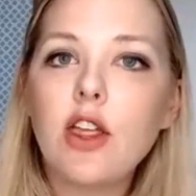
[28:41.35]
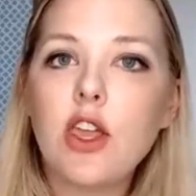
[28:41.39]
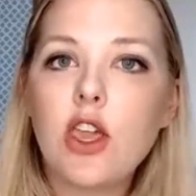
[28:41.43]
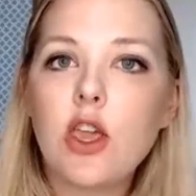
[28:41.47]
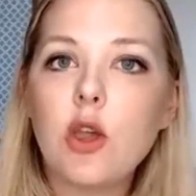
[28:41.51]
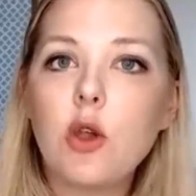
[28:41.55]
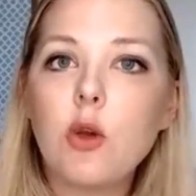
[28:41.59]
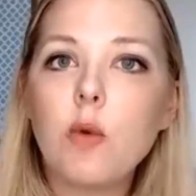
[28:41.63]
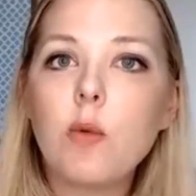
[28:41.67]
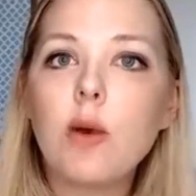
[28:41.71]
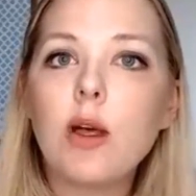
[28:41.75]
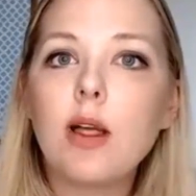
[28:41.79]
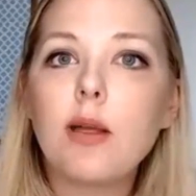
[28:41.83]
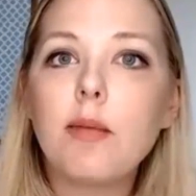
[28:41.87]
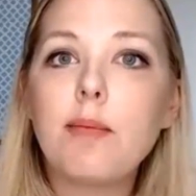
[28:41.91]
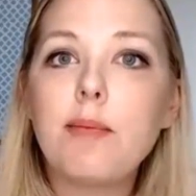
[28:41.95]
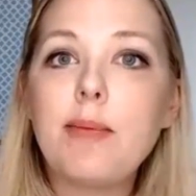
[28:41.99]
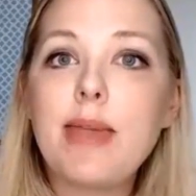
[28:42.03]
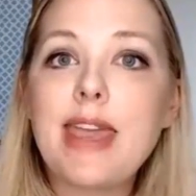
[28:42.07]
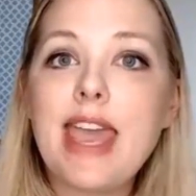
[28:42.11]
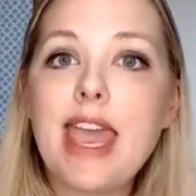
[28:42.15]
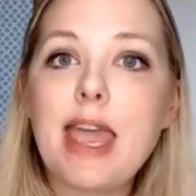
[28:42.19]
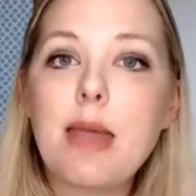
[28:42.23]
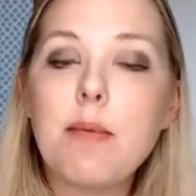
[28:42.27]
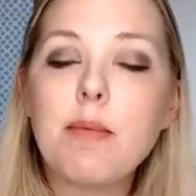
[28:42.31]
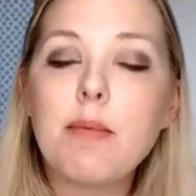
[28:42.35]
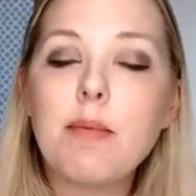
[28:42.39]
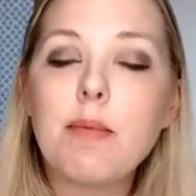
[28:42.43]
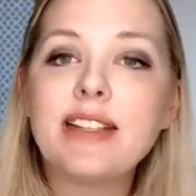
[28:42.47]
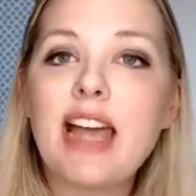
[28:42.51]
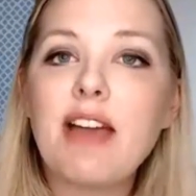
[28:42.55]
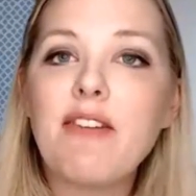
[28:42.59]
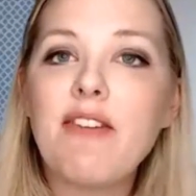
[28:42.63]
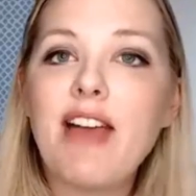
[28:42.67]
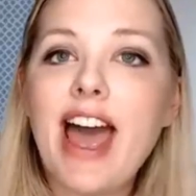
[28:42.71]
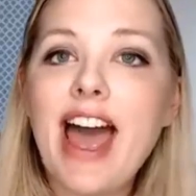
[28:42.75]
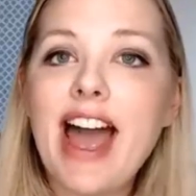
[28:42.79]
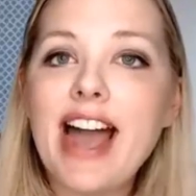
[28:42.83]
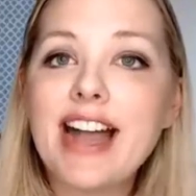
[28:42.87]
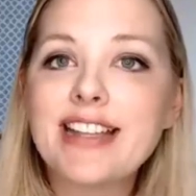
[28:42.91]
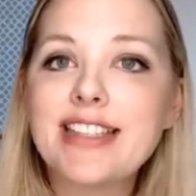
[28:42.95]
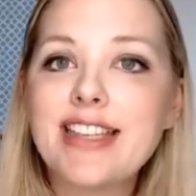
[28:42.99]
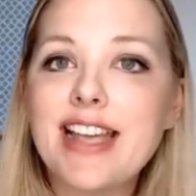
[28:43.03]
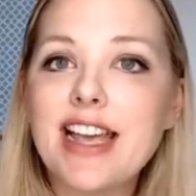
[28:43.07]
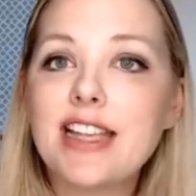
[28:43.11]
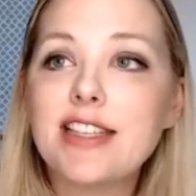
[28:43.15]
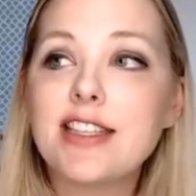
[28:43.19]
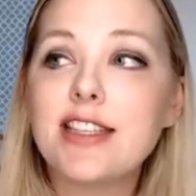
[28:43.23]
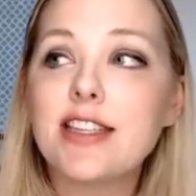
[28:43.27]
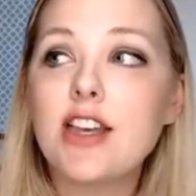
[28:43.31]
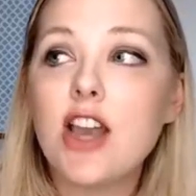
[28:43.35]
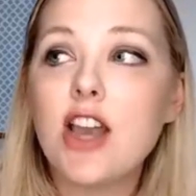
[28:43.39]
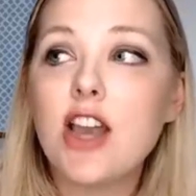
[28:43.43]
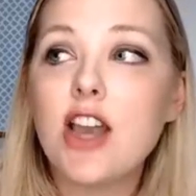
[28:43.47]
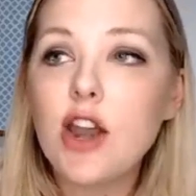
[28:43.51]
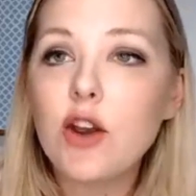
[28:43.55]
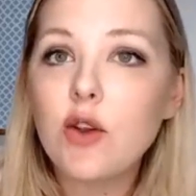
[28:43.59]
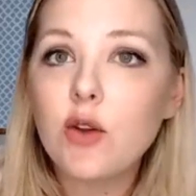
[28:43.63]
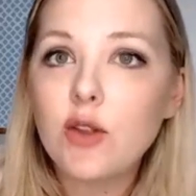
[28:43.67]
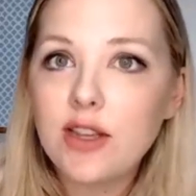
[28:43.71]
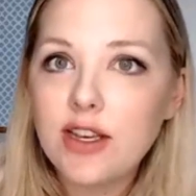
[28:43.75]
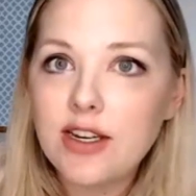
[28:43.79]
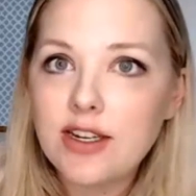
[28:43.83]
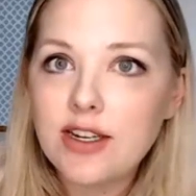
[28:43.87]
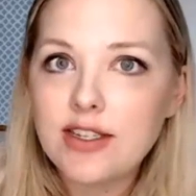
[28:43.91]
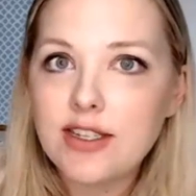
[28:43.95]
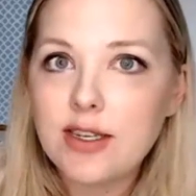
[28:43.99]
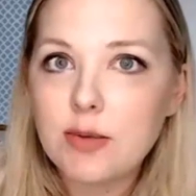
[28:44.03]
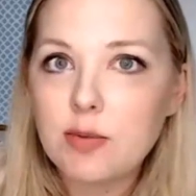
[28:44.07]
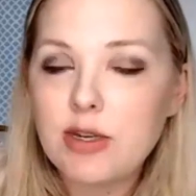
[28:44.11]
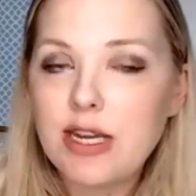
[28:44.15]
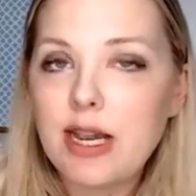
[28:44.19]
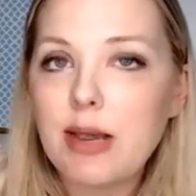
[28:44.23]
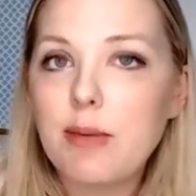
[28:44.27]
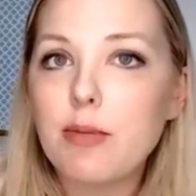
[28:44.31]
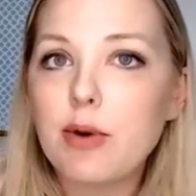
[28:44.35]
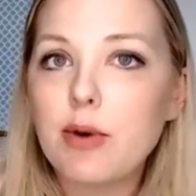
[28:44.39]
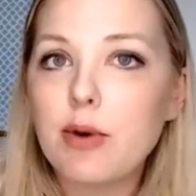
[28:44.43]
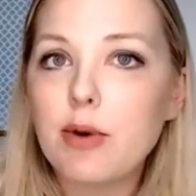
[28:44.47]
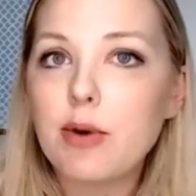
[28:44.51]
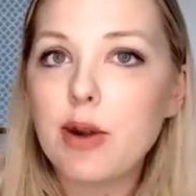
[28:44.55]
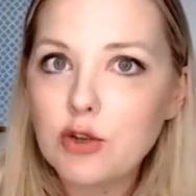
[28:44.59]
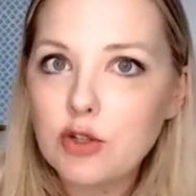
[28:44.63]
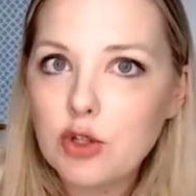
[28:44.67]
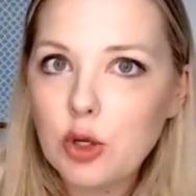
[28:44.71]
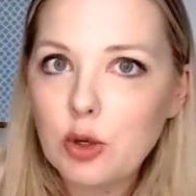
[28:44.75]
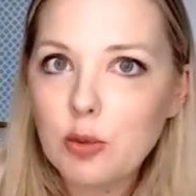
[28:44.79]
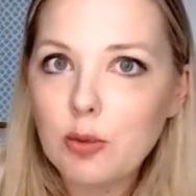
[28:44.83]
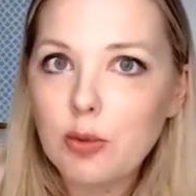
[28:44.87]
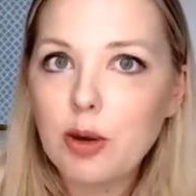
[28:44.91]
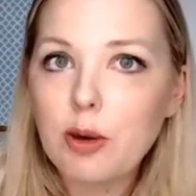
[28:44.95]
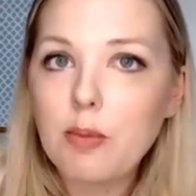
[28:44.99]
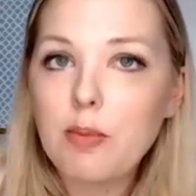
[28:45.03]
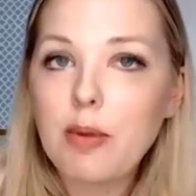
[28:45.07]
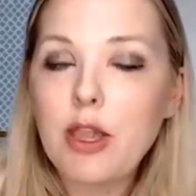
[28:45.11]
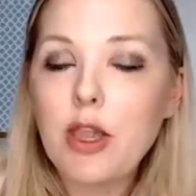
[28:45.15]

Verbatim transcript: you will be able to have access not only to September and October,